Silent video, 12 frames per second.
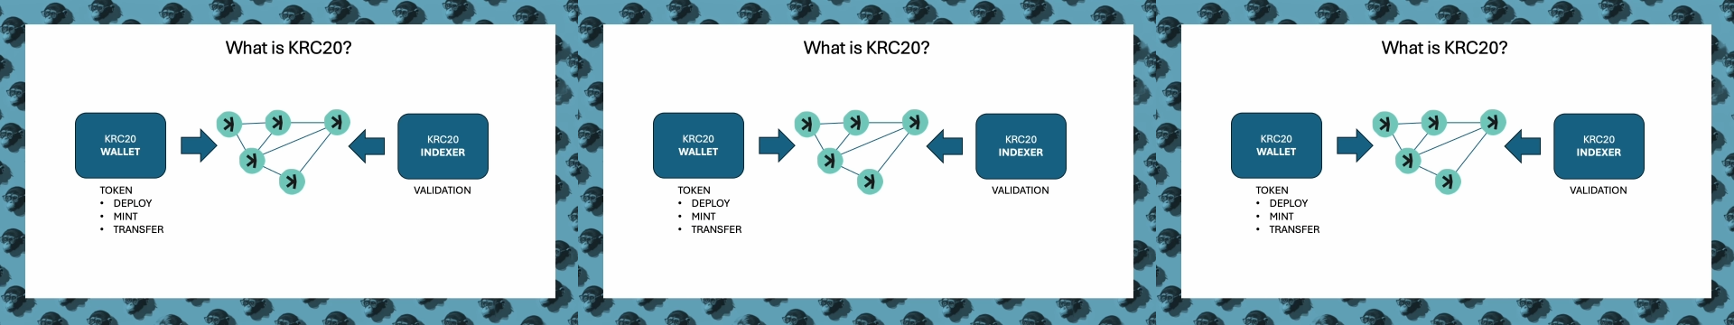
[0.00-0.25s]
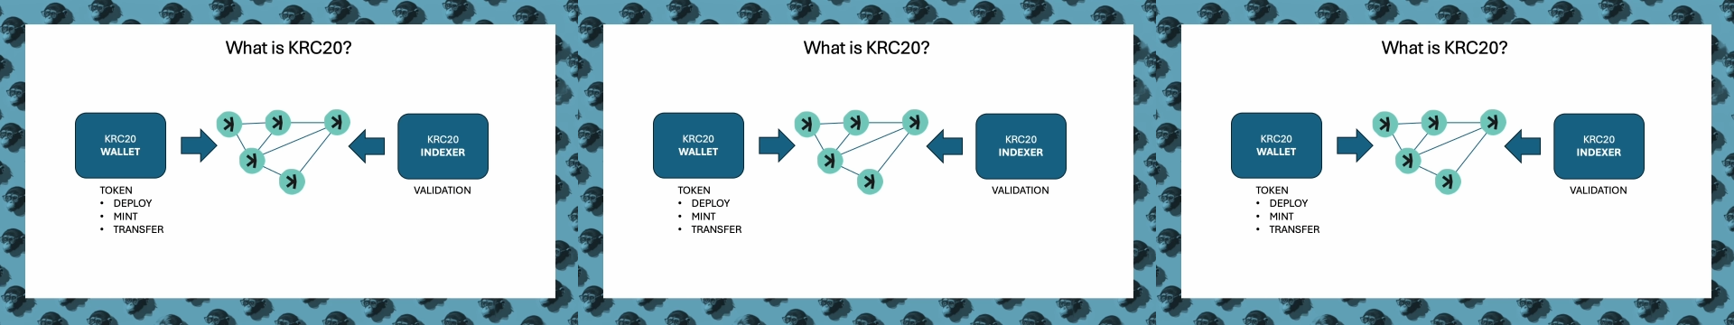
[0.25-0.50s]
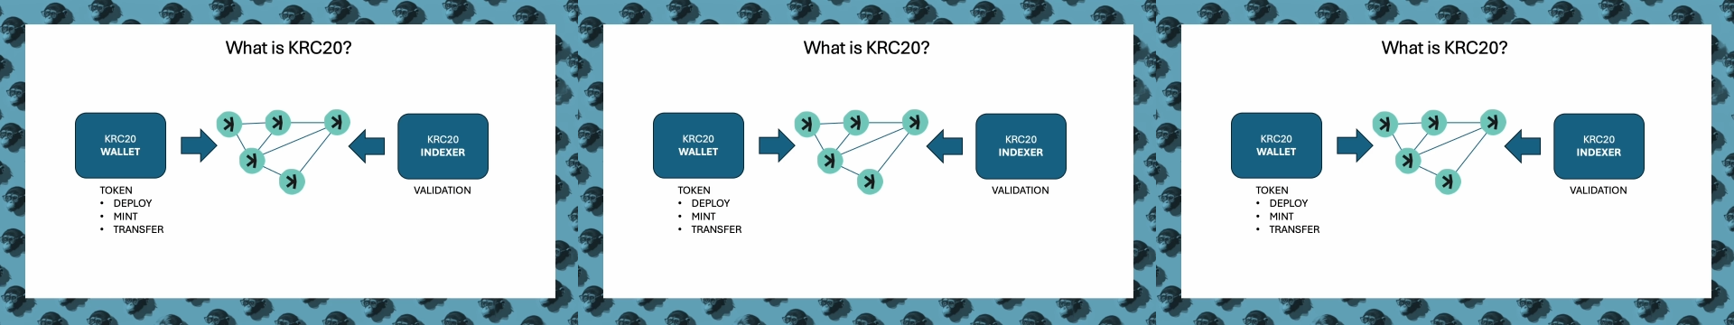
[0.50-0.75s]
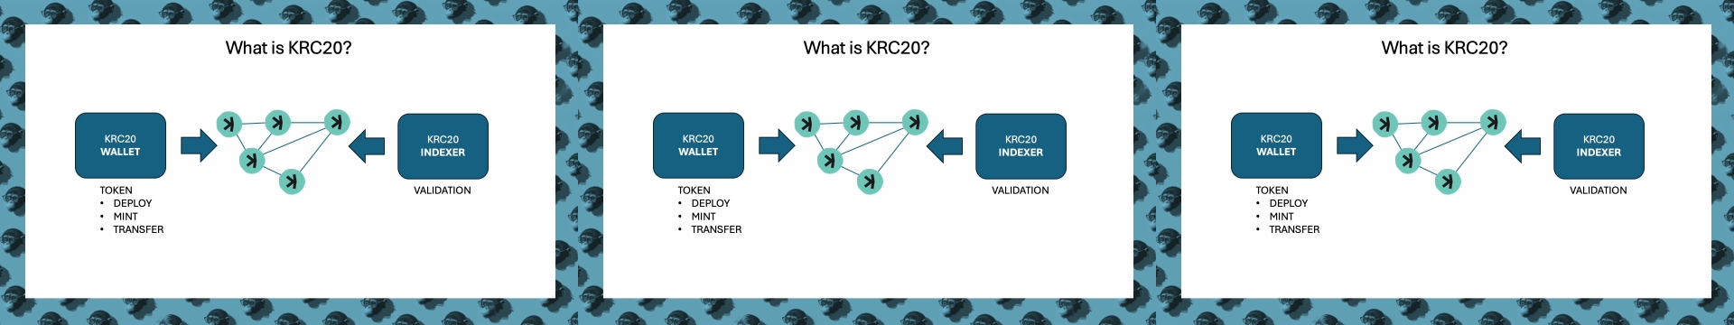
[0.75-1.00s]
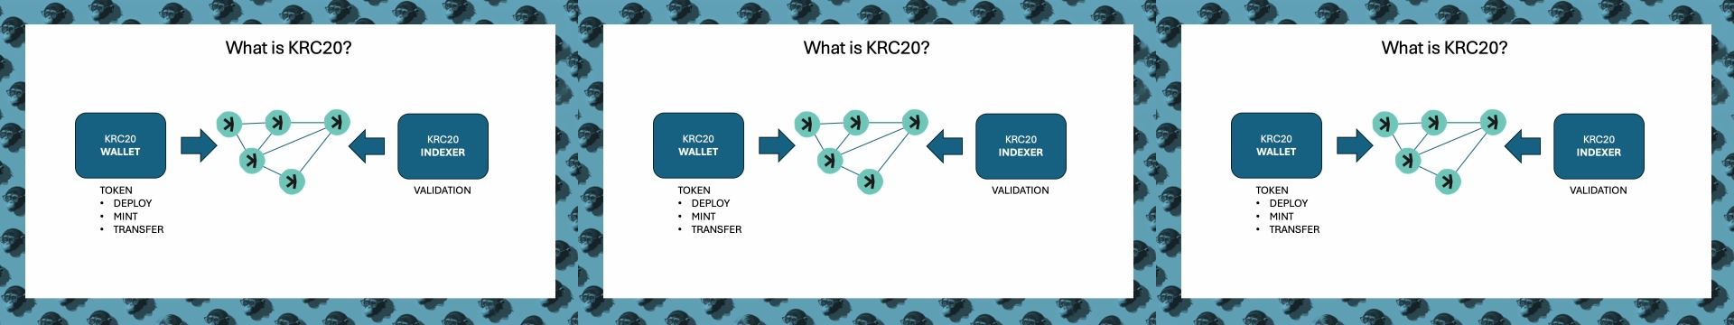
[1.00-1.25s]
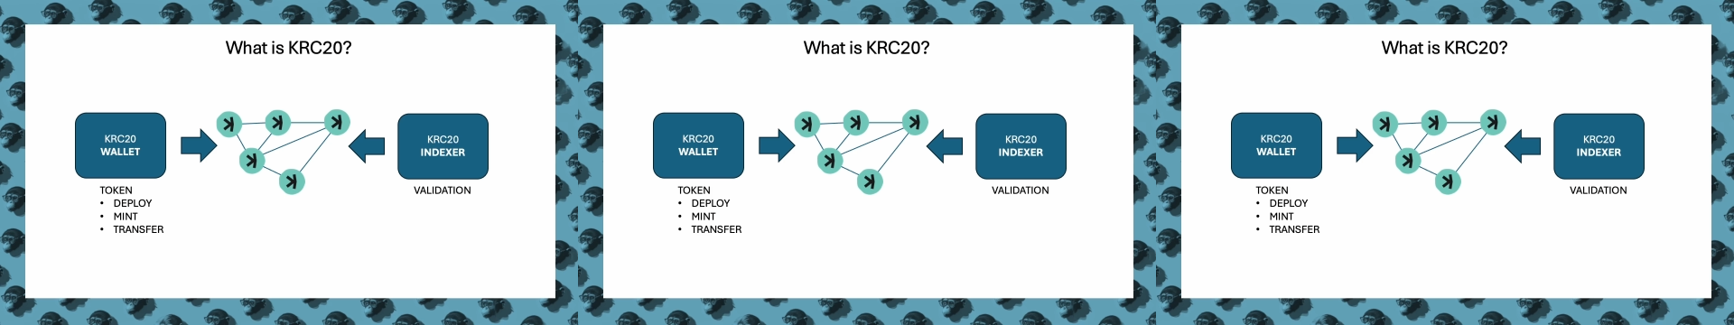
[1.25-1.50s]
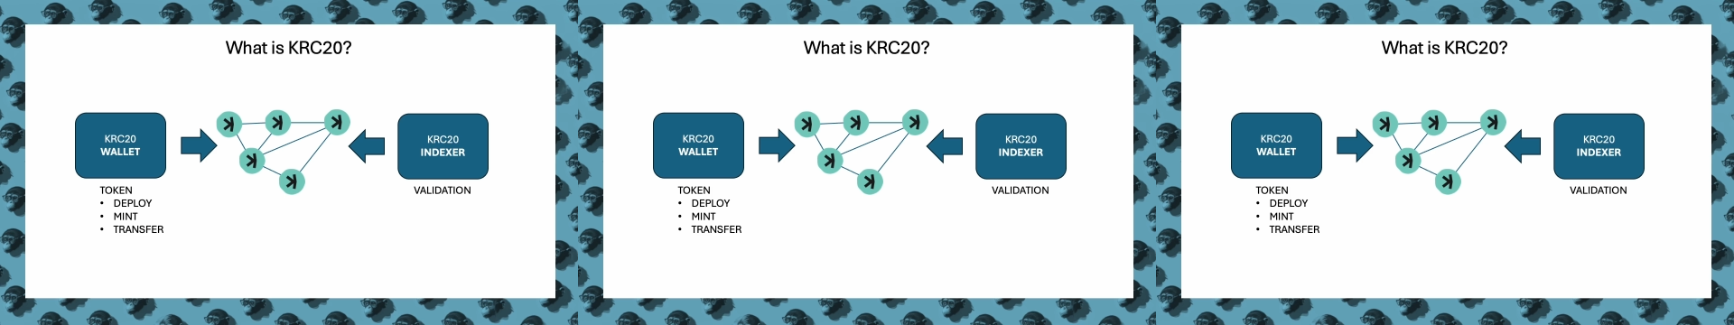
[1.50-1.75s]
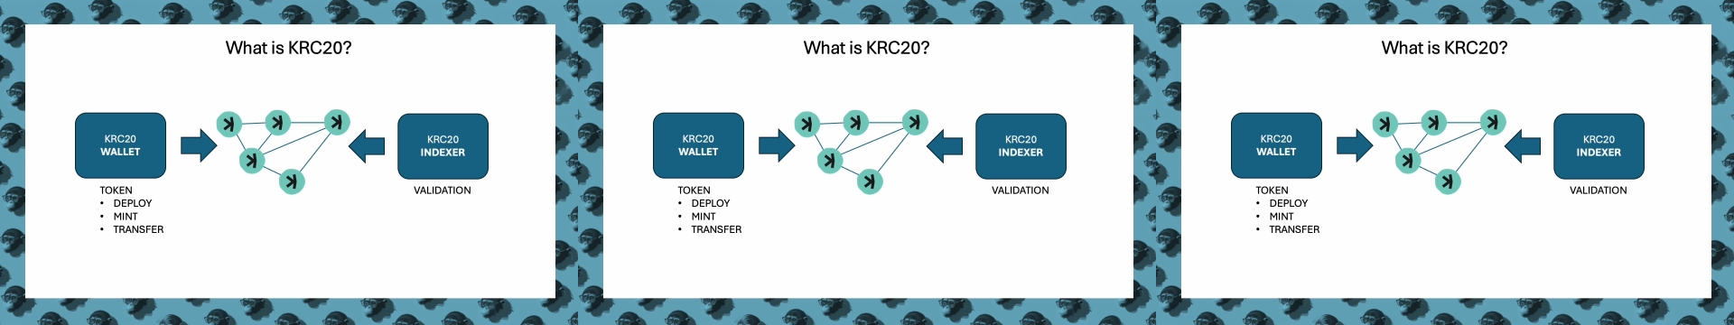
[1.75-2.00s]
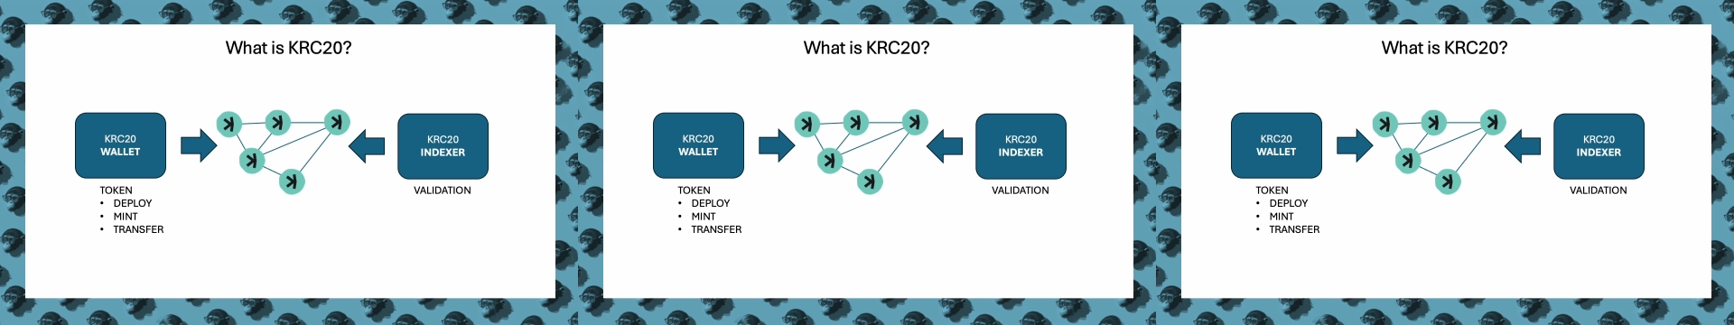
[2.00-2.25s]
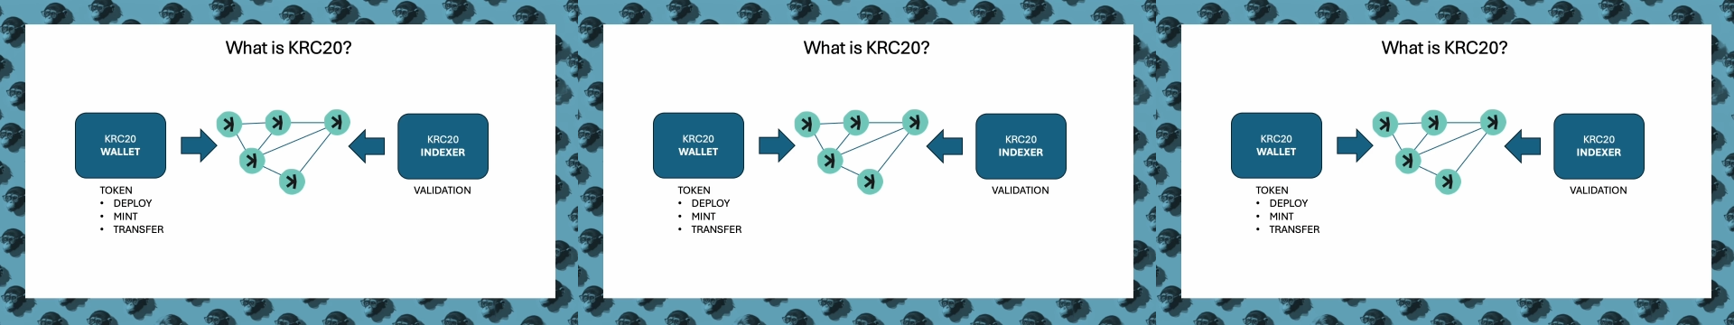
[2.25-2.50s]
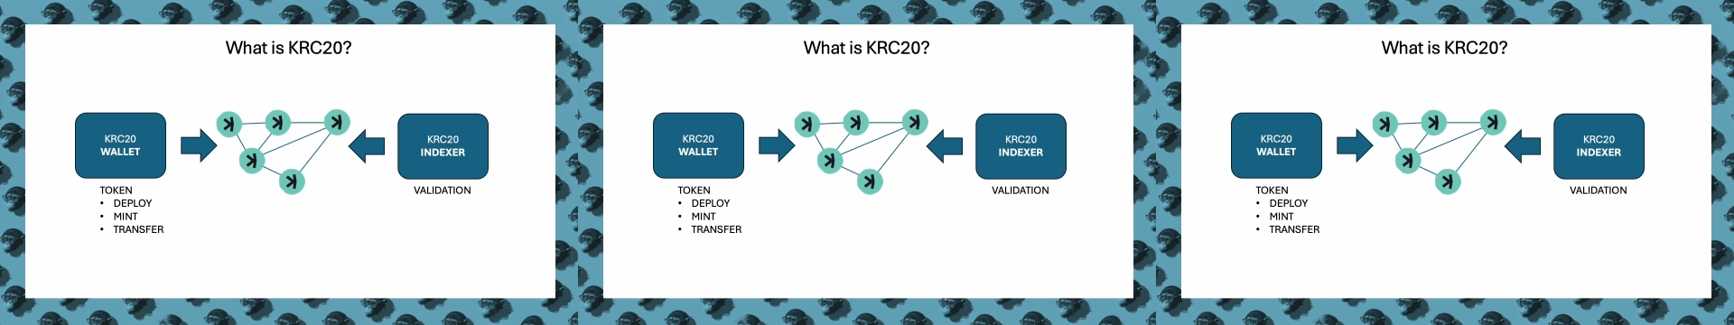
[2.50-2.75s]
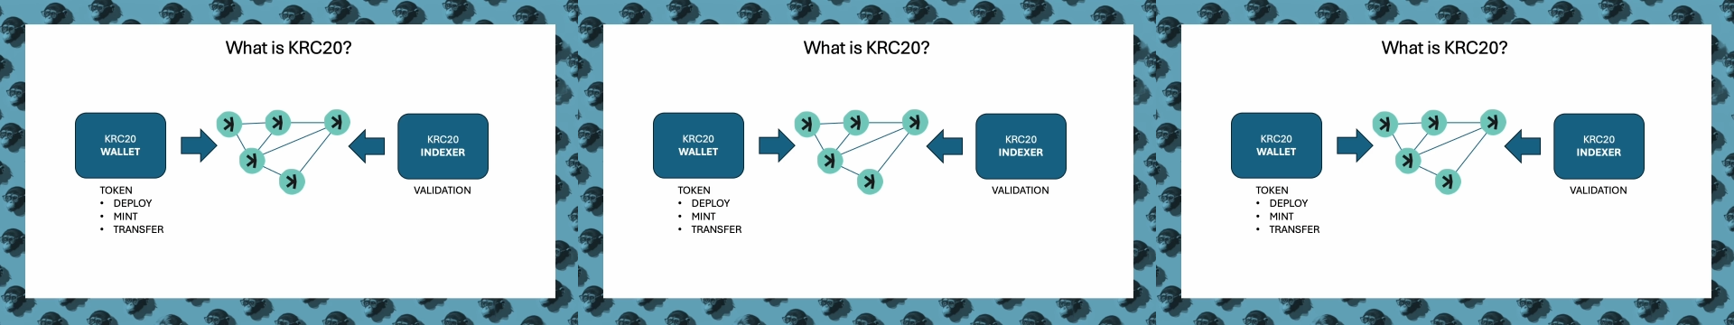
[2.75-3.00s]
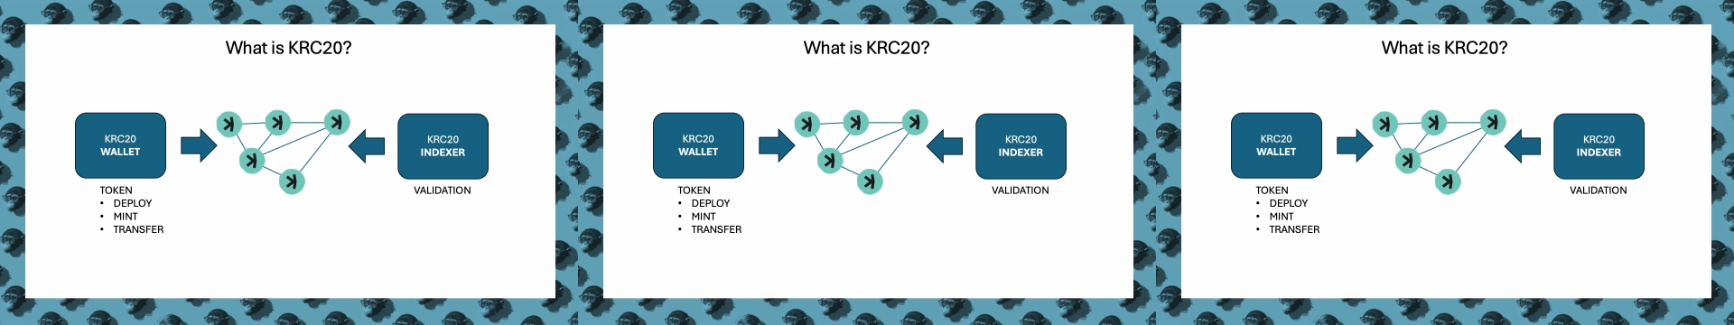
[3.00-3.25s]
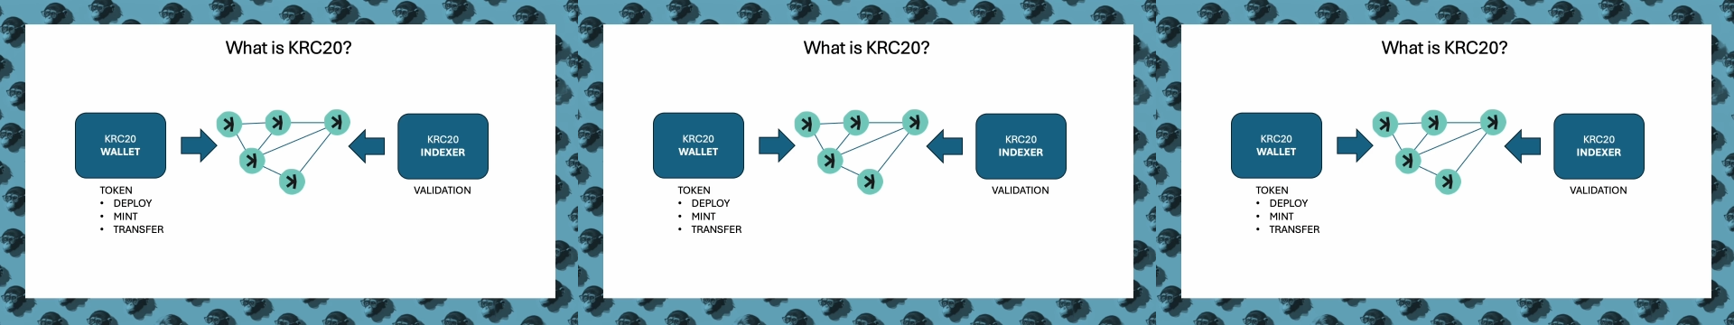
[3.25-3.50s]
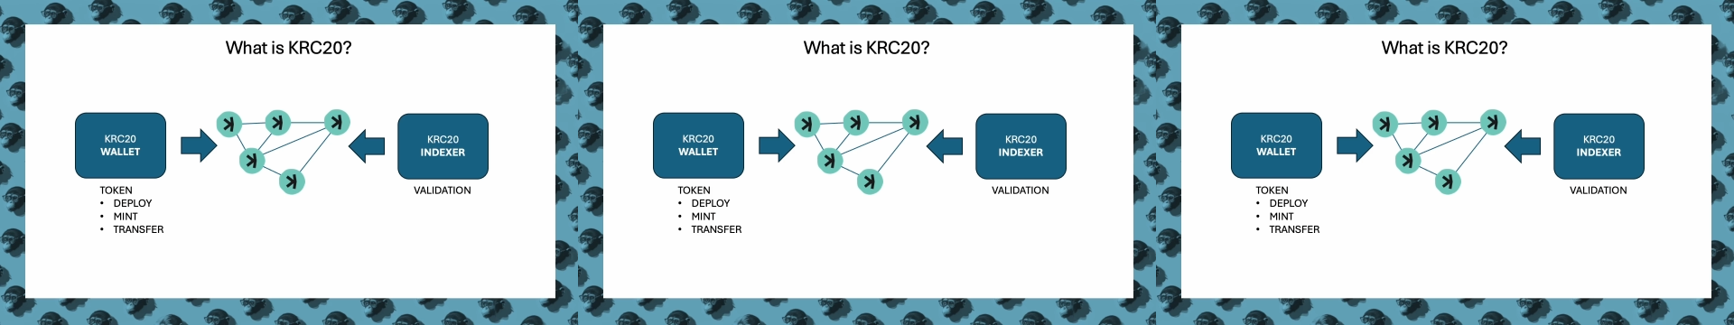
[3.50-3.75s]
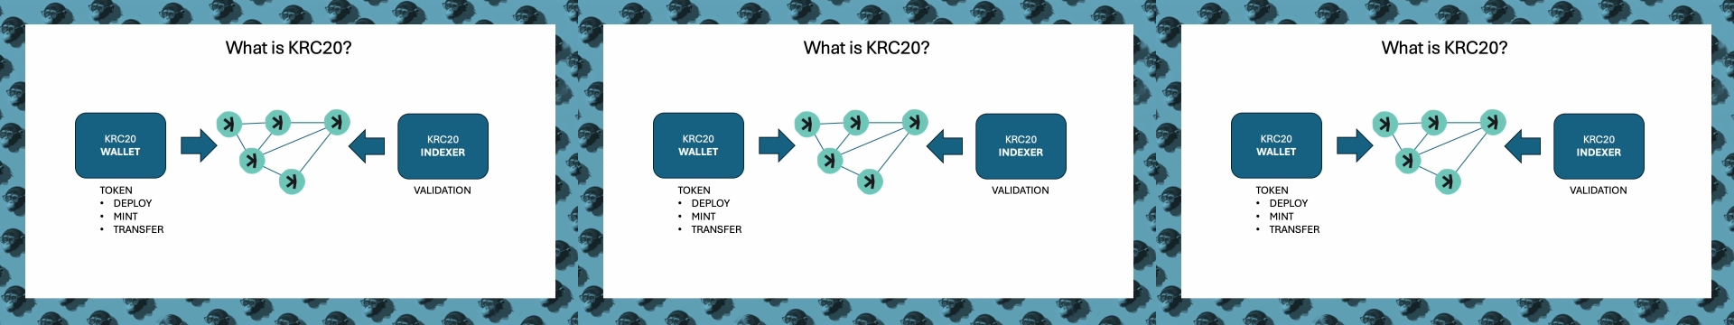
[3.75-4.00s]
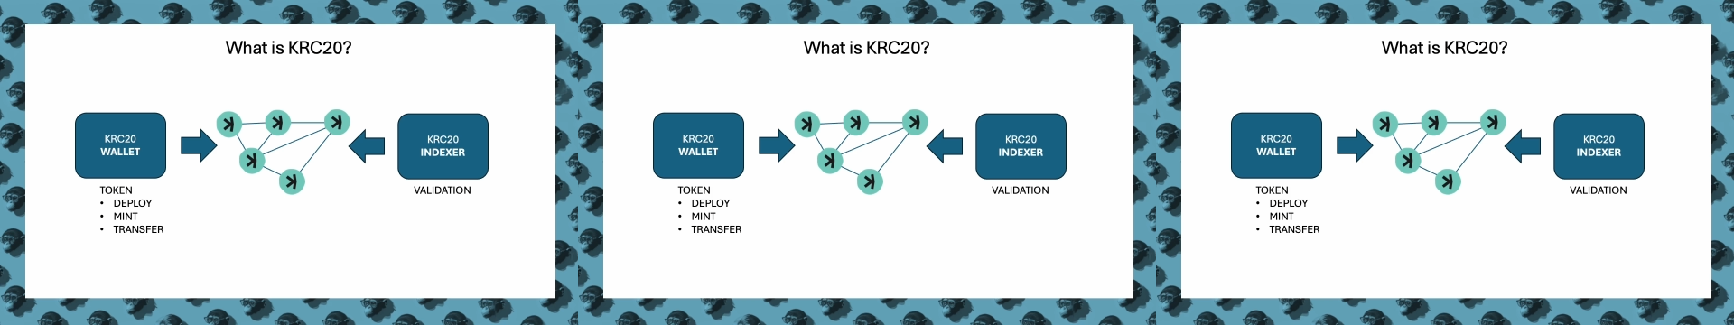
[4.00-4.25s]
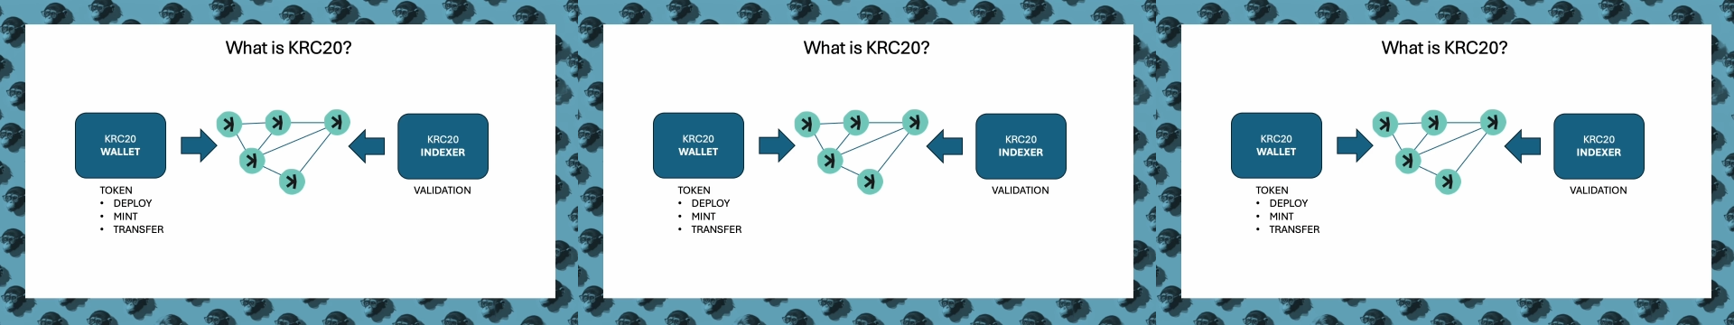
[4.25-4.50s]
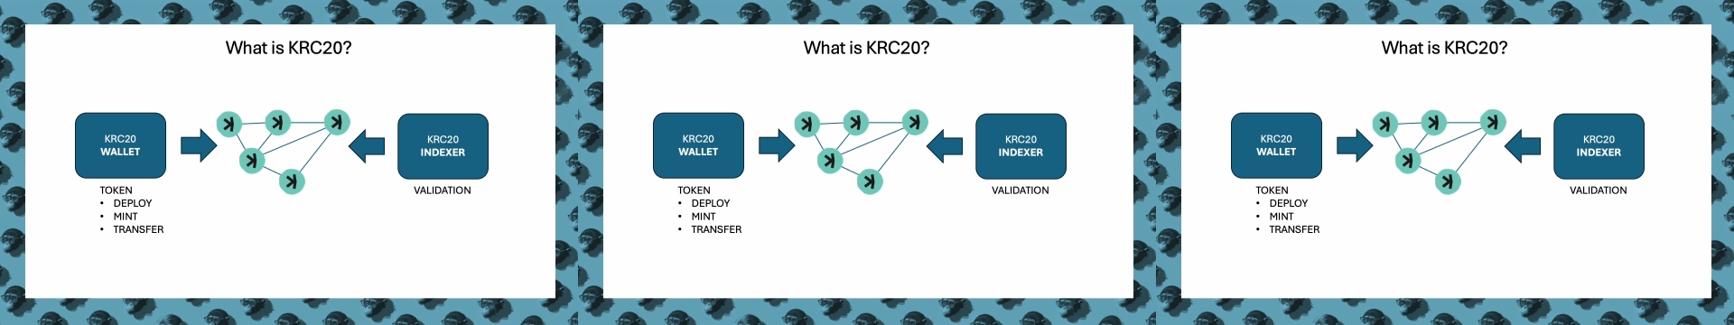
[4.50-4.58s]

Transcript: Nobody's mouth can be seen.